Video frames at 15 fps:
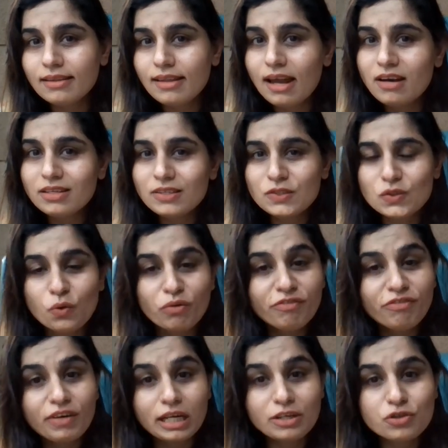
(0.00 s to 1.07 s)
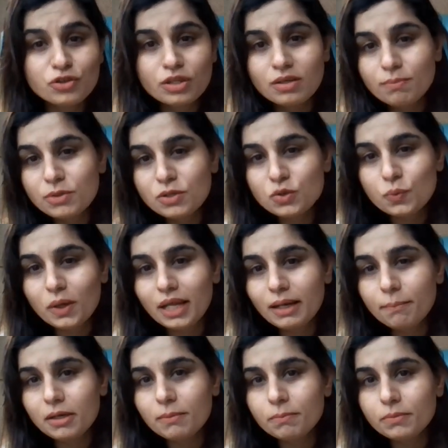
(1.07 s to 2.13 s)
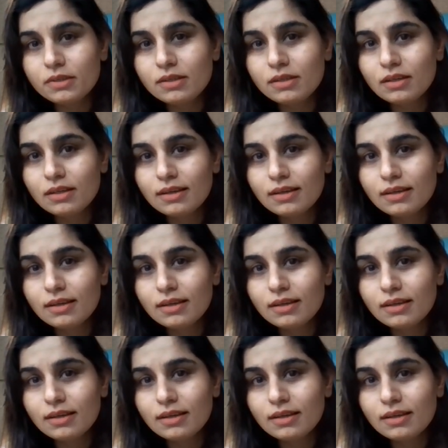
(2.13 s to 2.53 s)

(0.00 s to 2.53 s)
there is no friction between people.